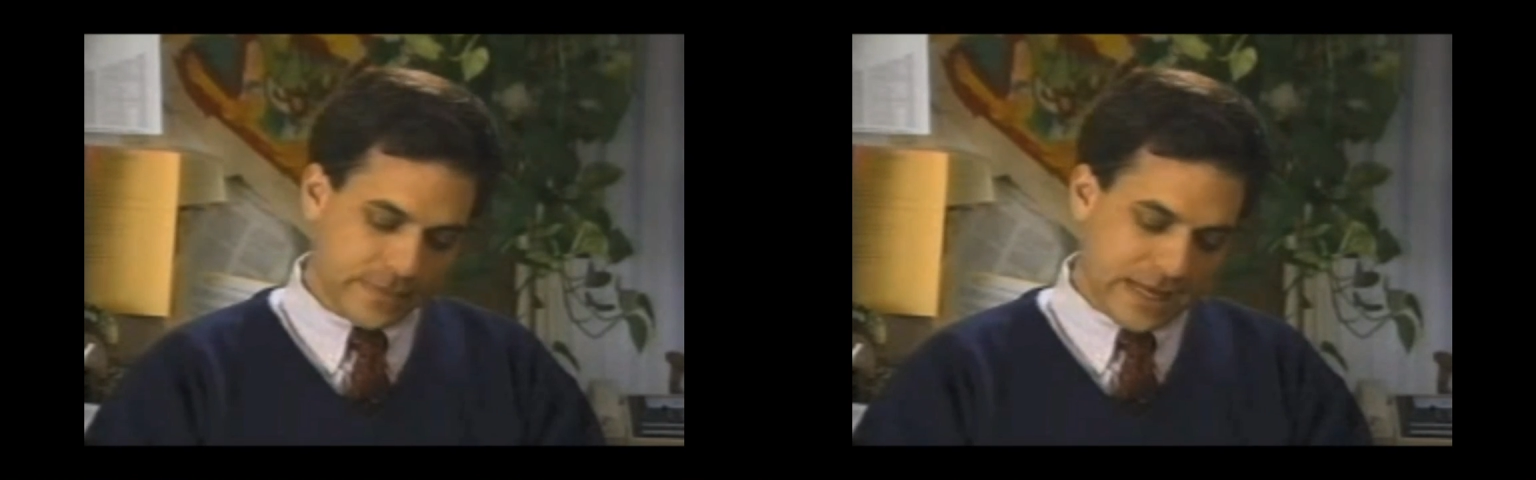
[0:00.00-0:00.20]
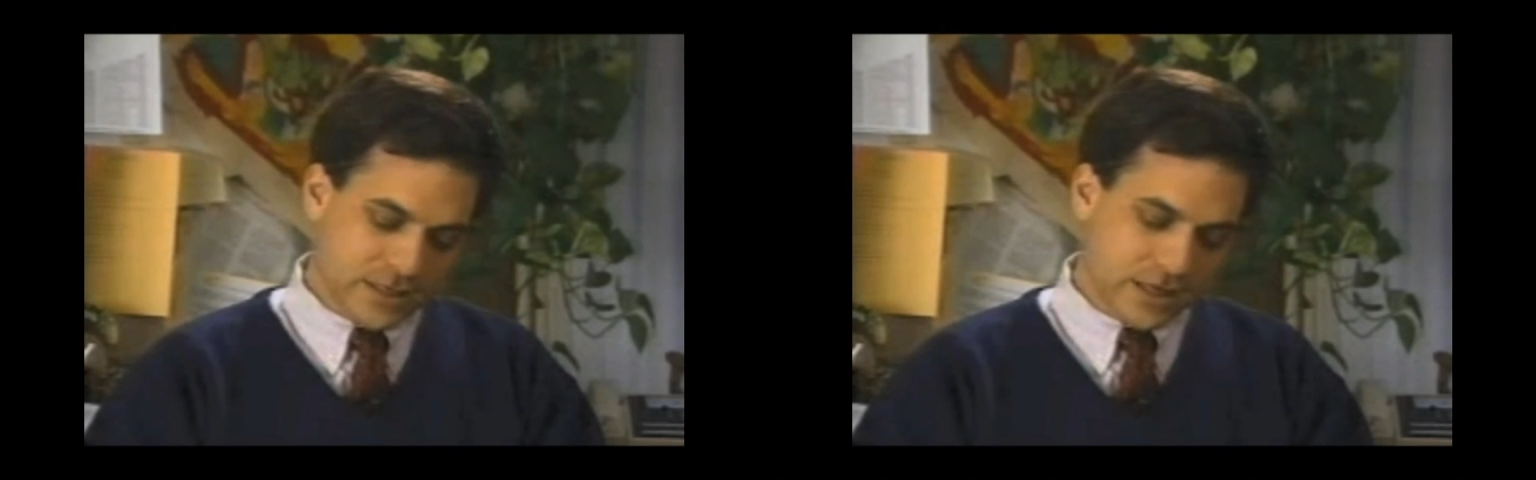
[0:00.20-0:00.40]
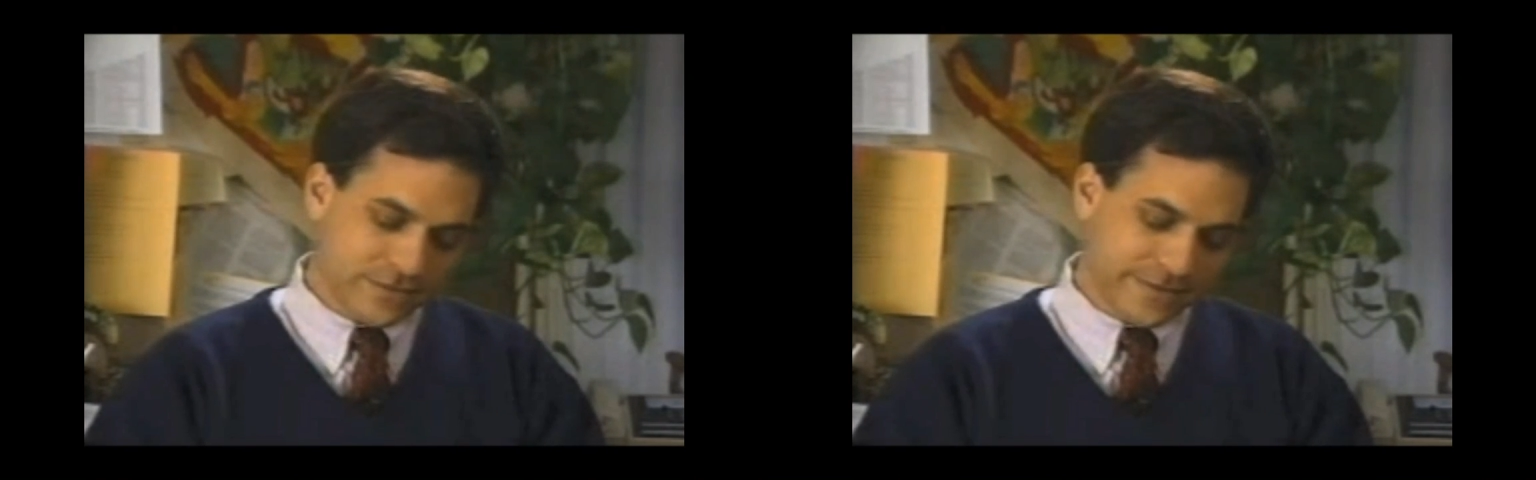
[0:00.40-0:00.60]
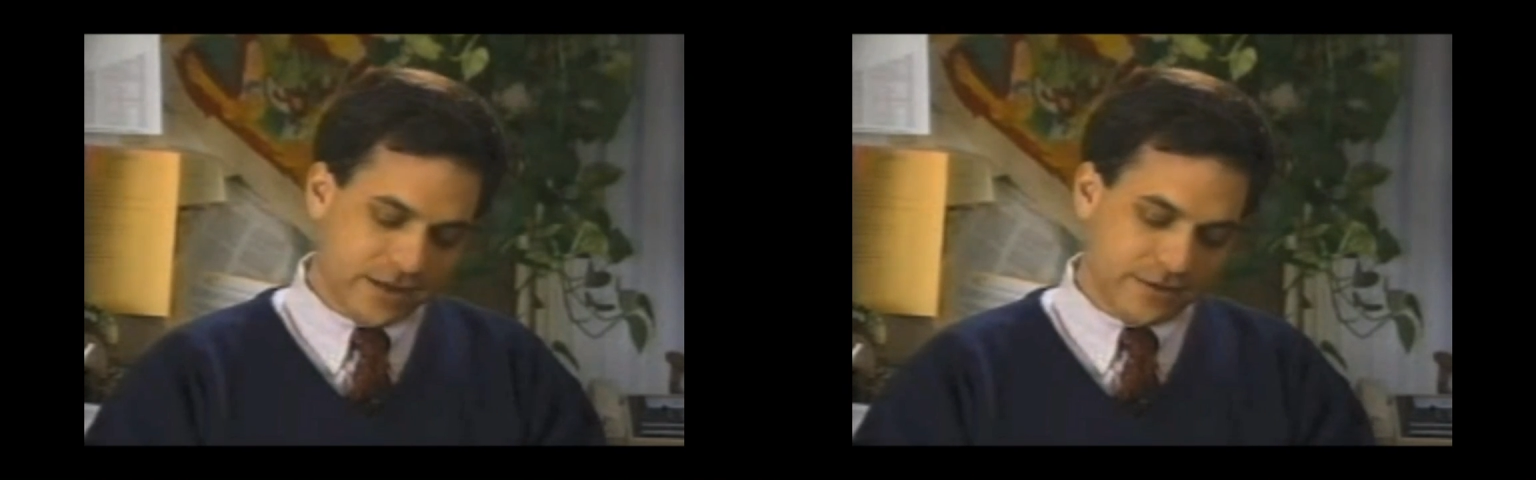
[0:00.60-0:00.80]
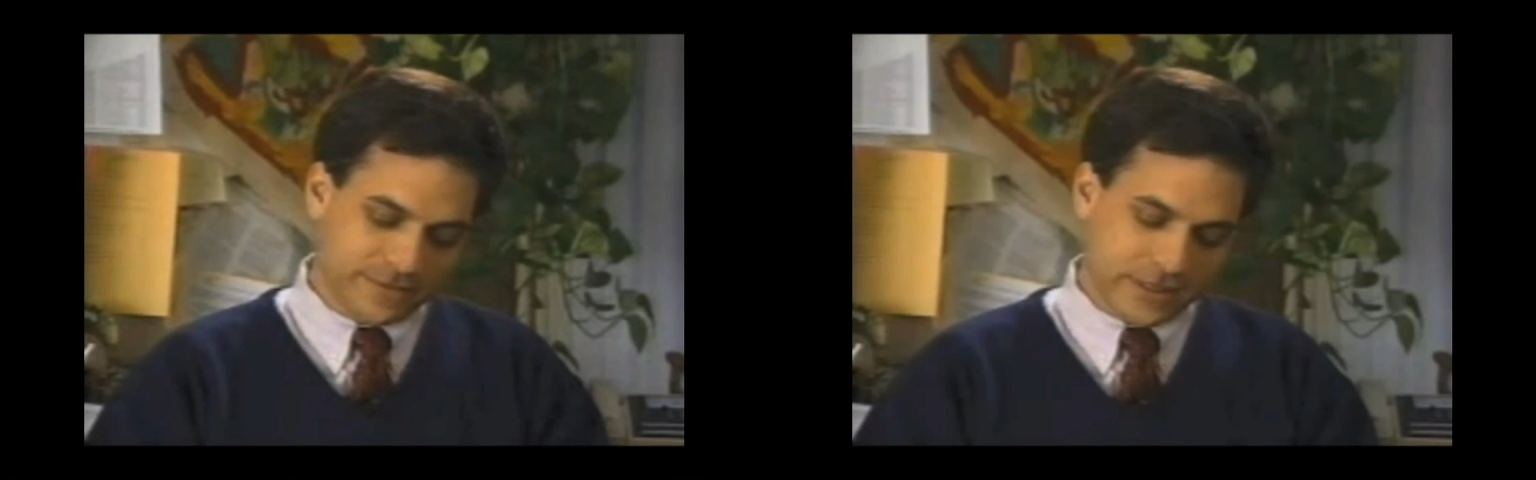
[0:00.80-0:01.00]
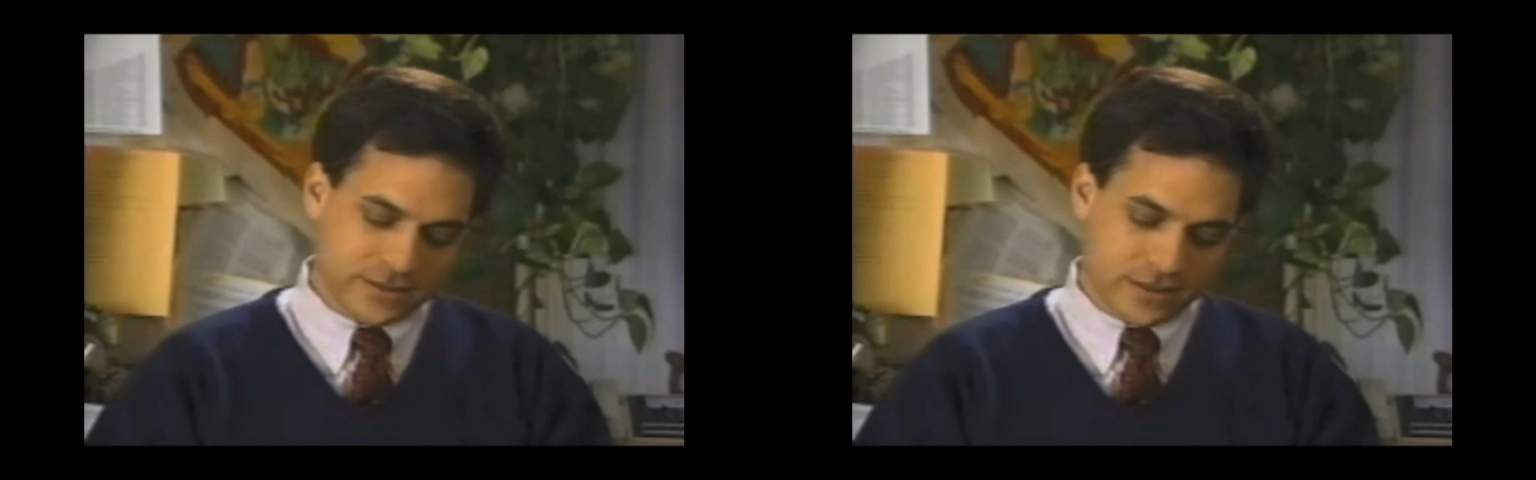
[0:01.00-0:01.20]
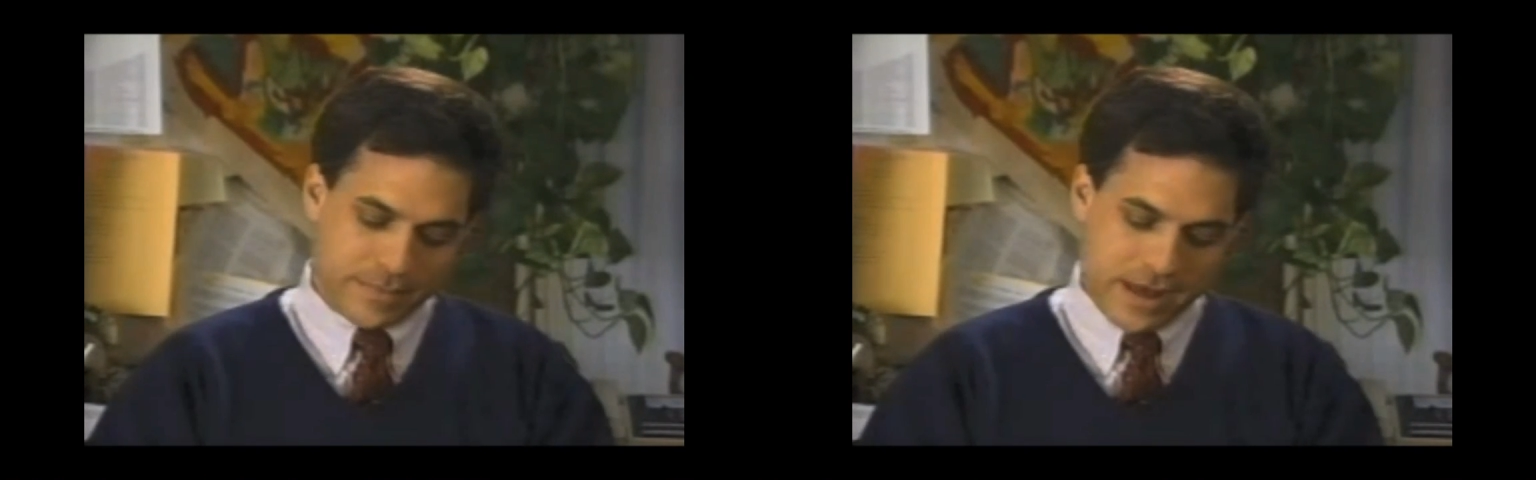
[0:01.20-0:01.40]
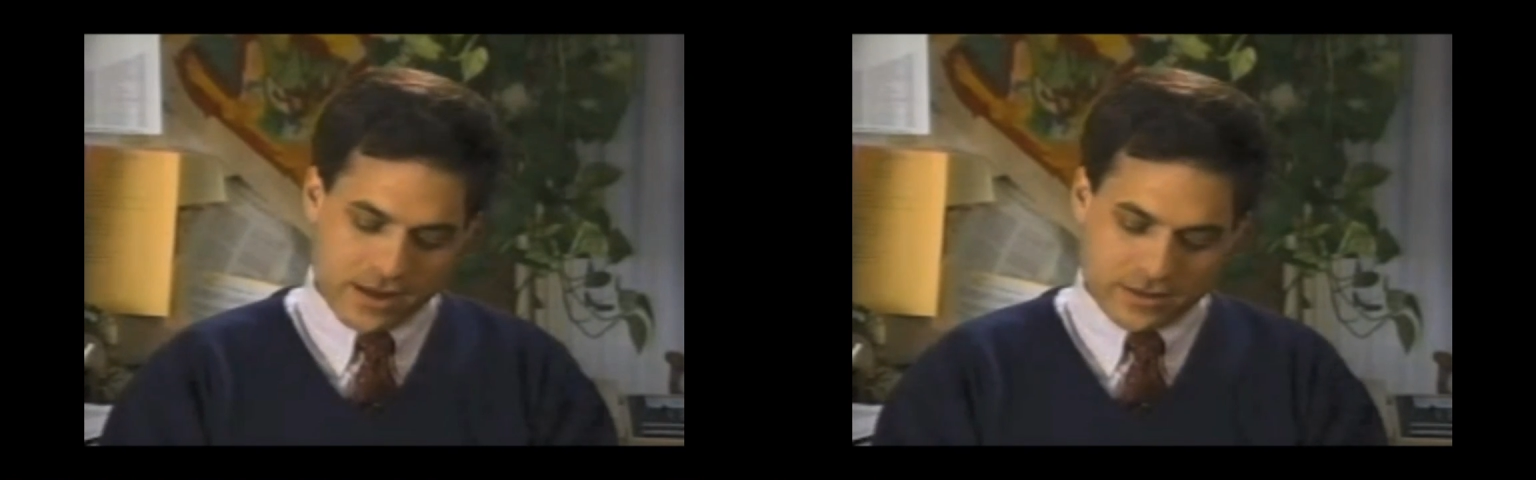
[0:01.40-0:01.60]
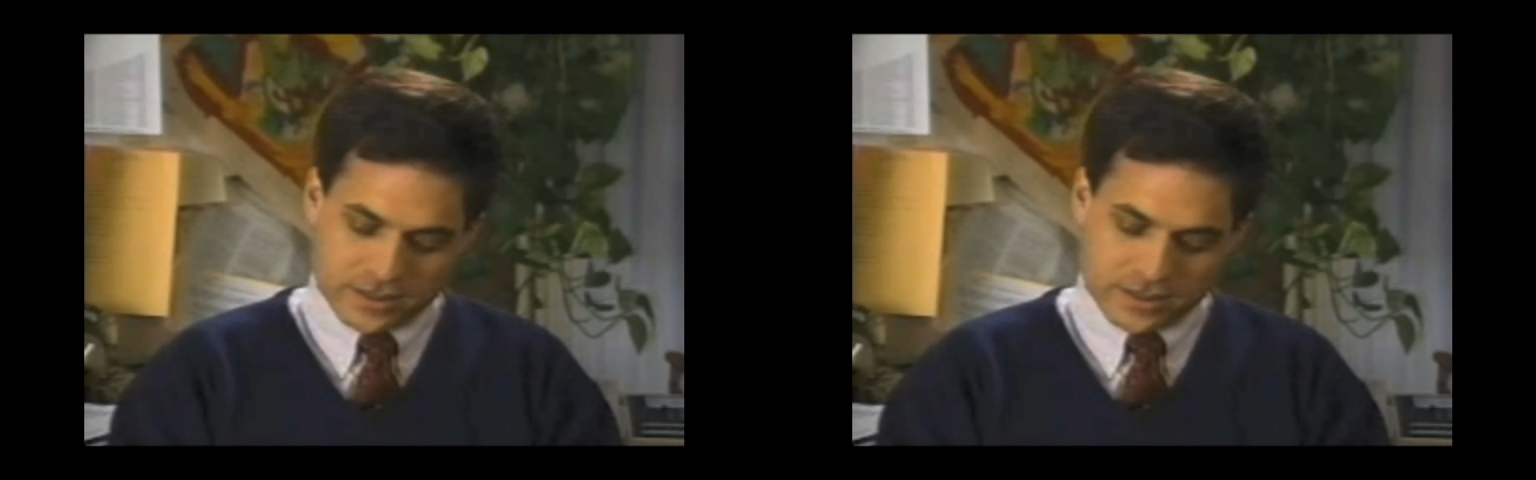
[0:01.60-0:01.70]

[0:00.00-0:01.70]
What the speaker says: he's also very conflicted about